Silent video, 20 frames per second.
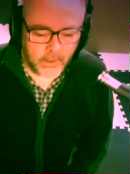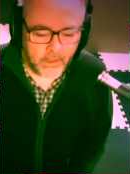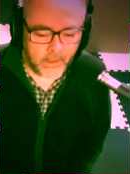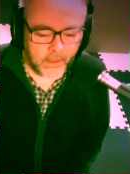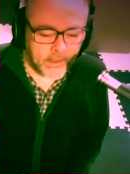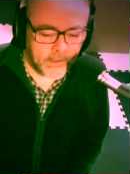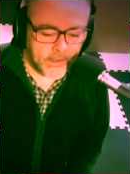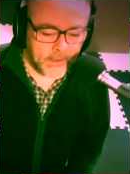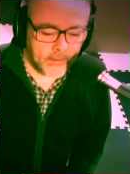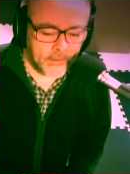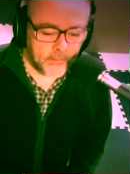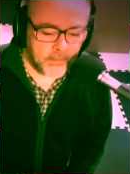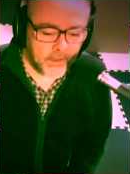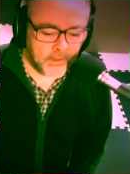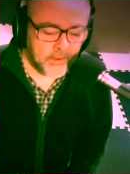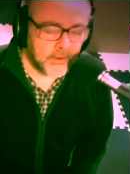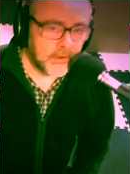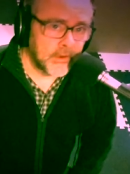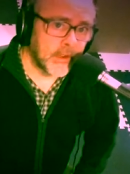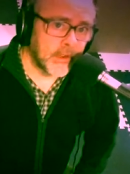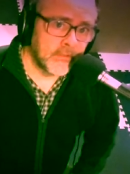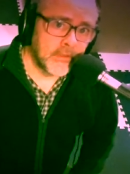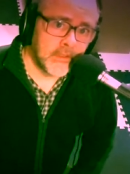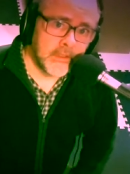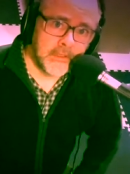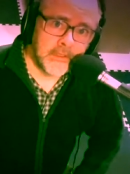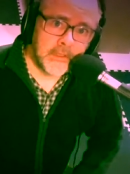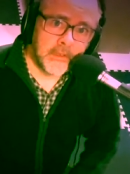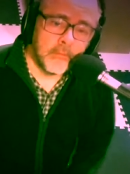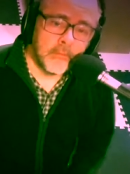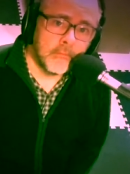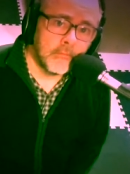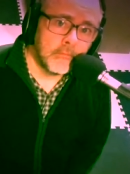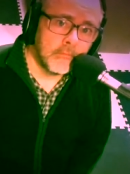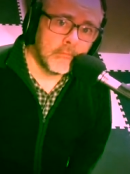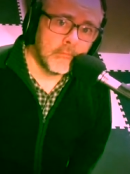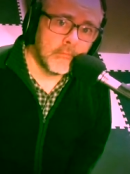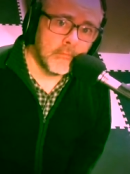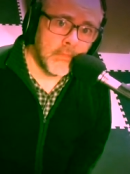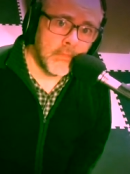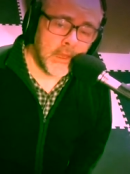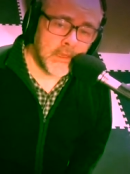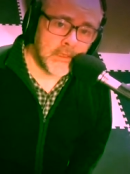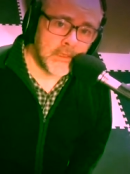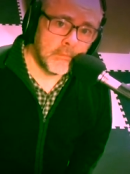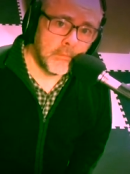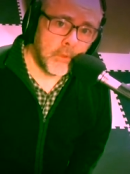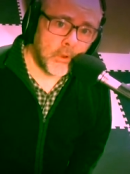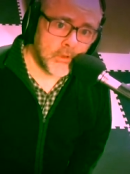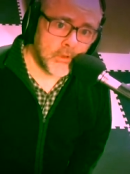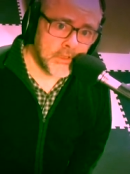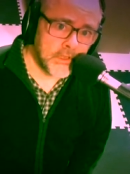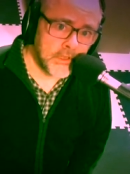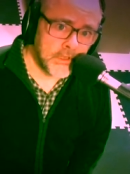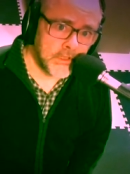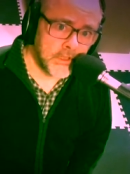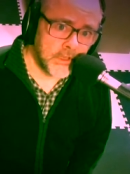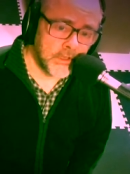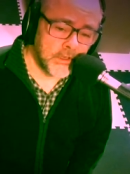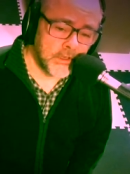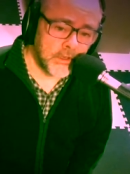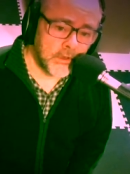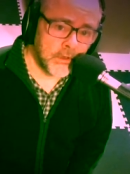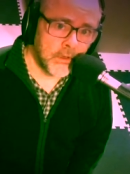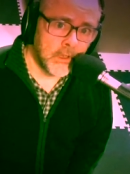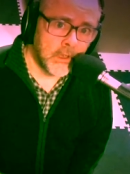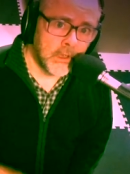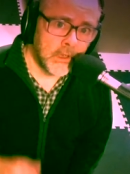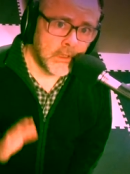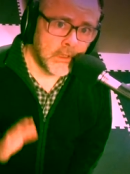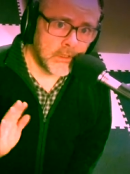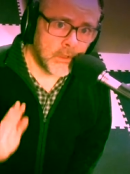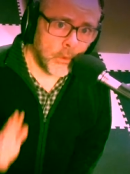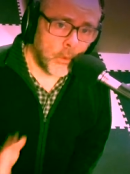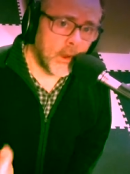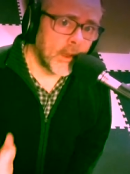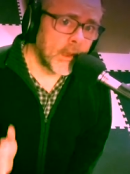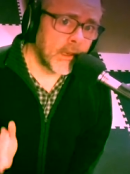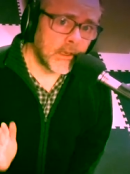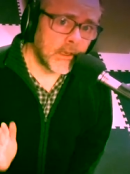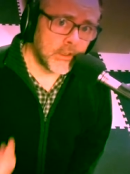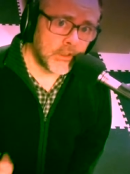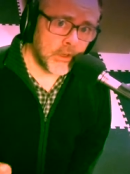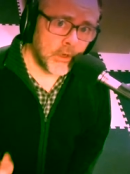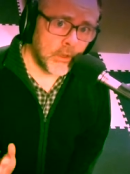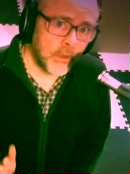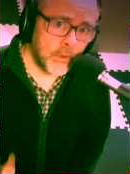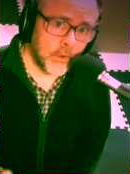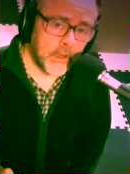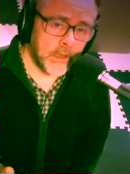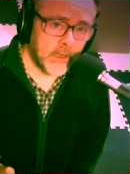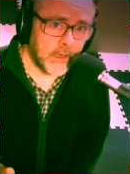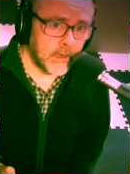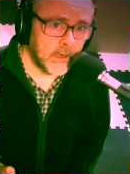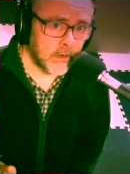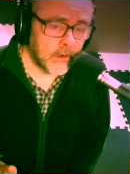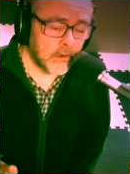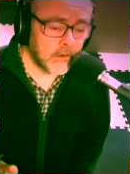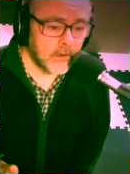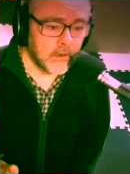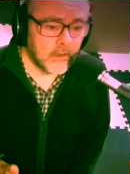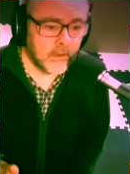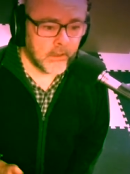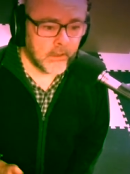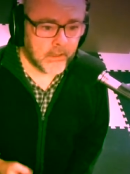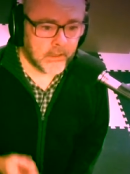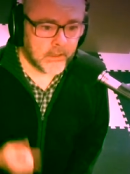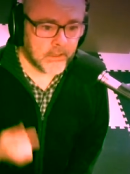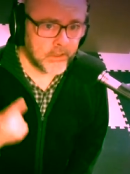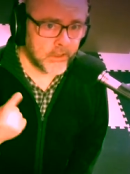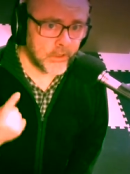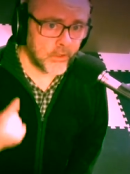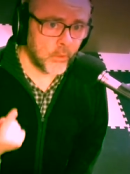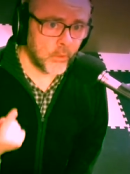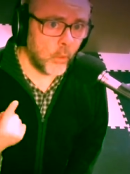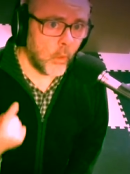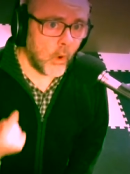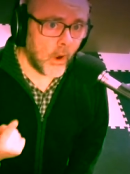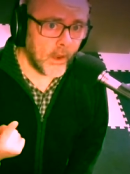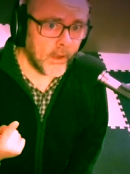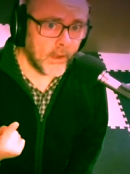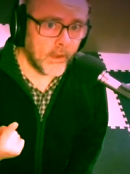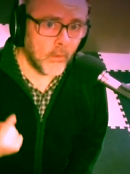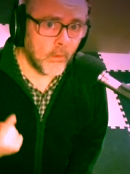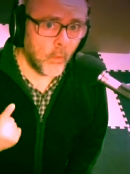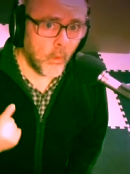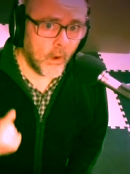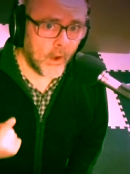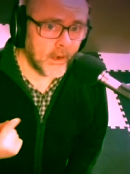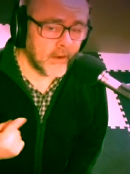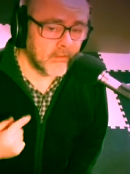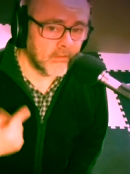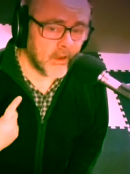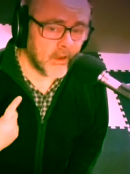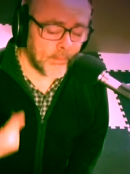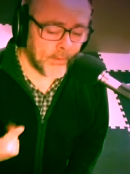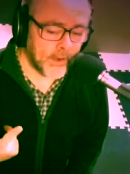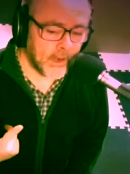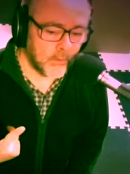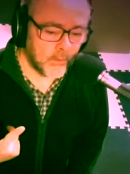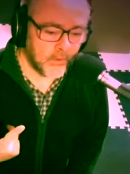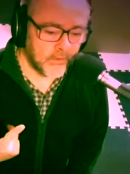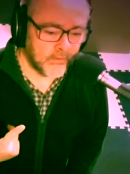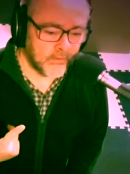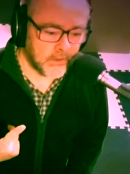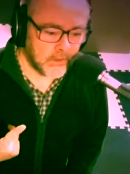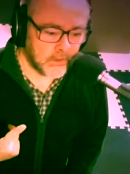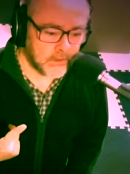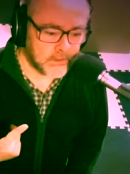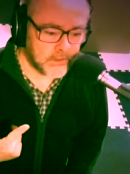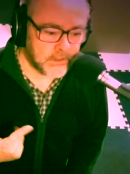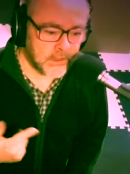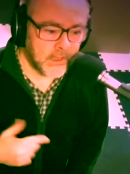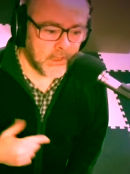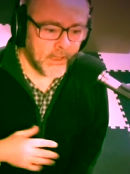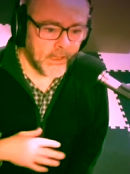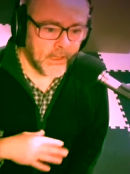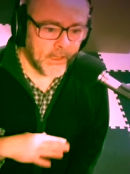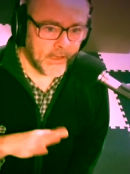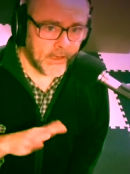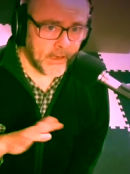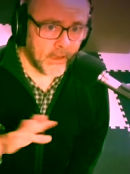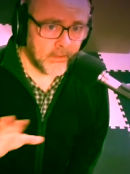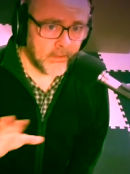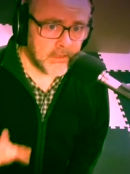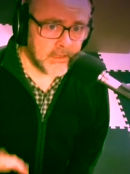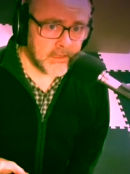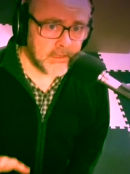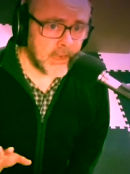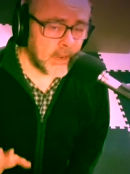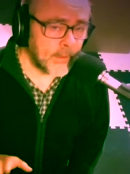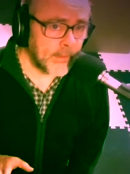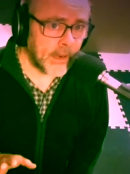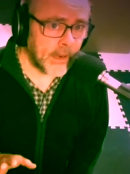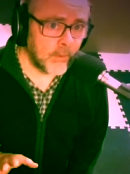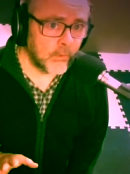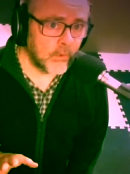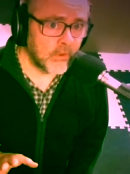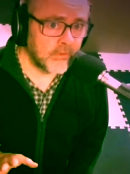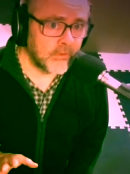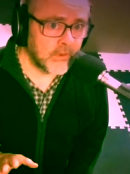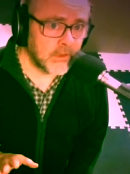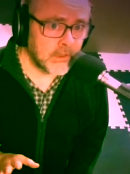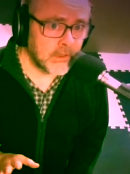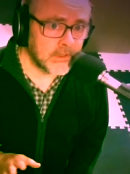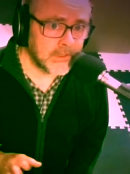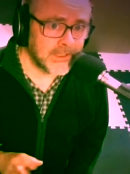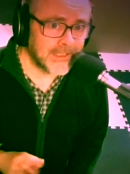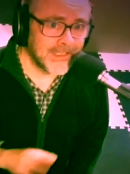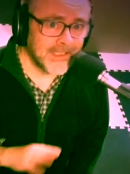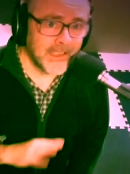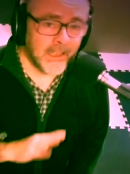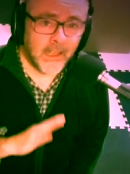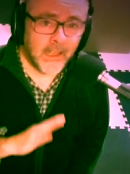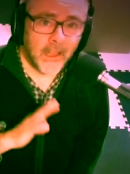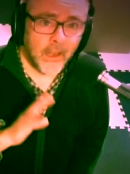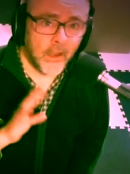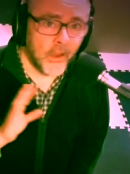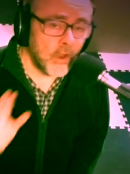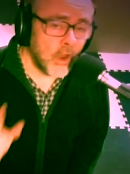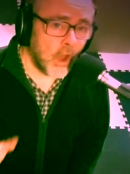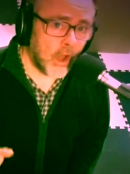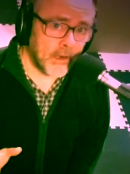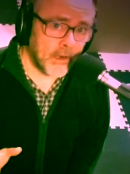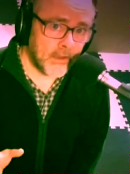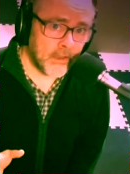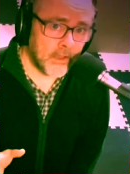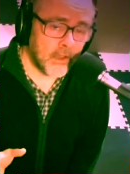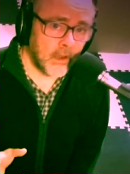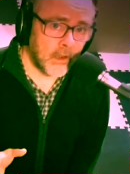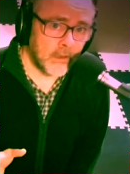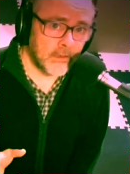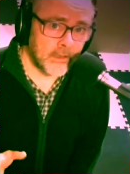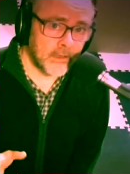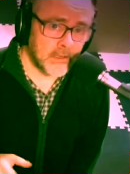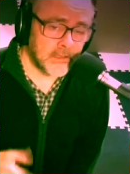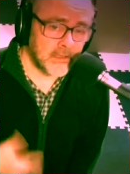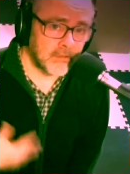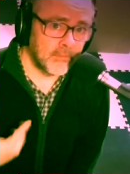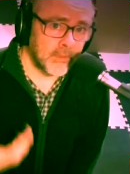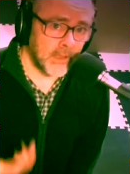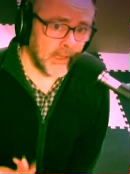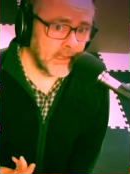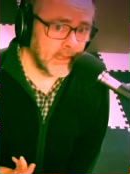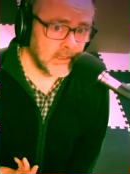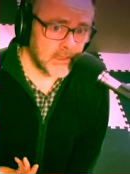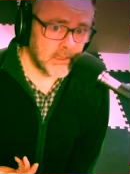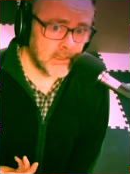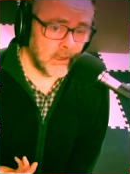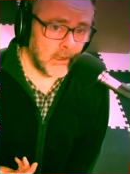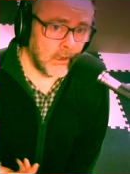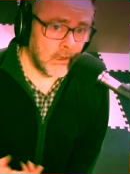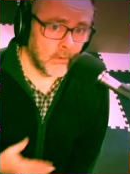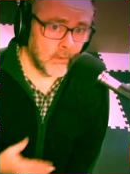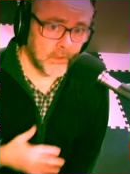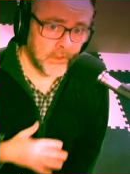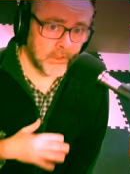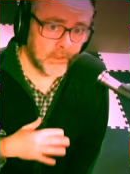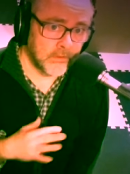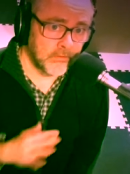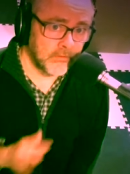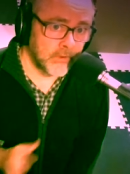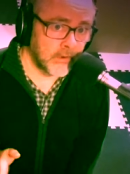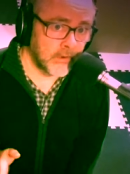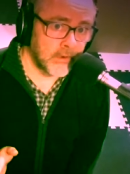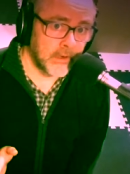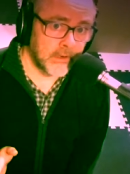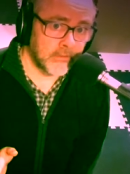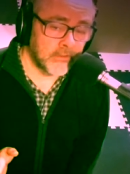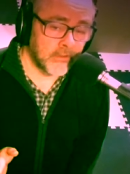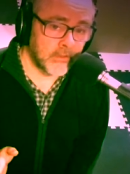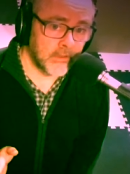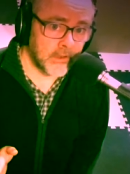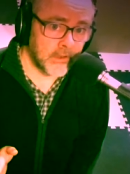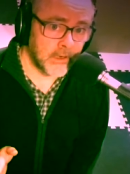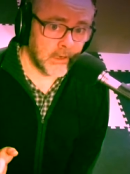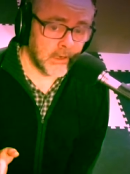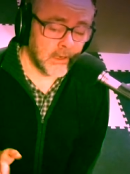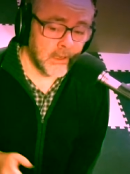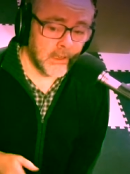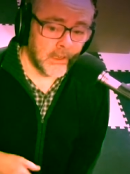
but there are definitely some nuts and bolts things you can do. So what I'm going to show you here is just one way of coming up with fills. Now, this is coming up with fills not in the context of playing a song, which is a very different thing,